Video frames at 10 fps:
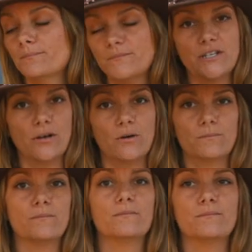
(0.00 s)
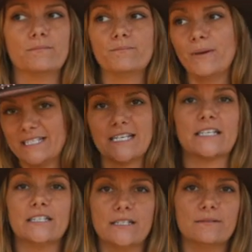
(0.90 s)
you know,
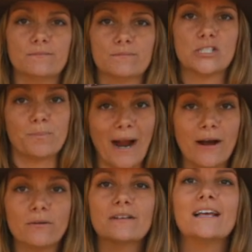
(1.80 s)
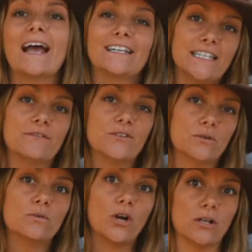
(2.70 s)
basically sprout and give
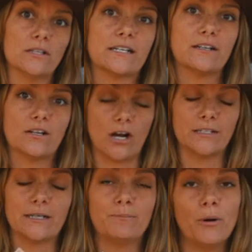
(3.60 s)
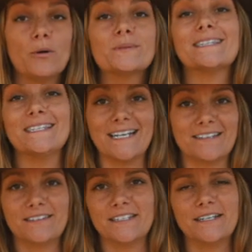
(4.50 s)
you garlic bulbs at the
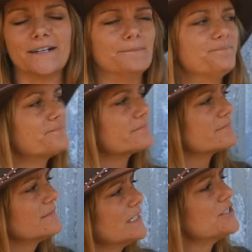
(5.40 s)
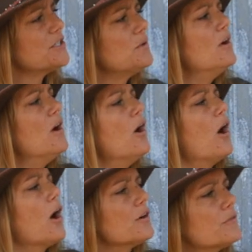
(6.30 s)
end of the year. So
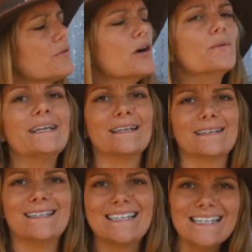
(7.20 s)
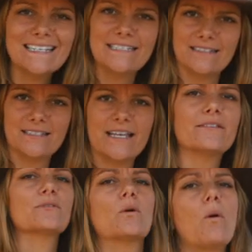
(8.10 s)
our growing needs
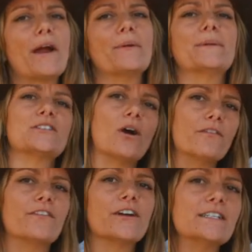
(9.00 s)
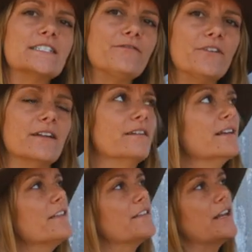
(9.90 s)
and requirements are very different
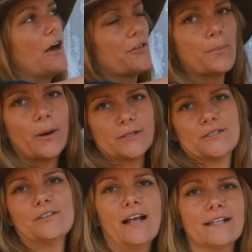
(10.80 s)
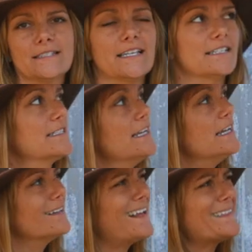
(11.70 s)
than other parts of the United States.
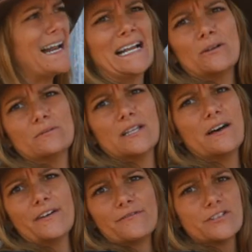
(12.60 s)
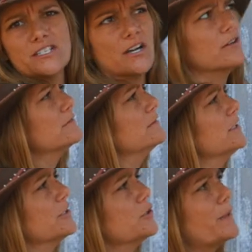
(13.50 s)
Not that I don't love every zone.
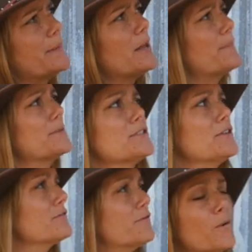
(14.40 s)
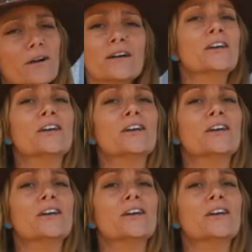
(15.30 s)
You people up in zone 4,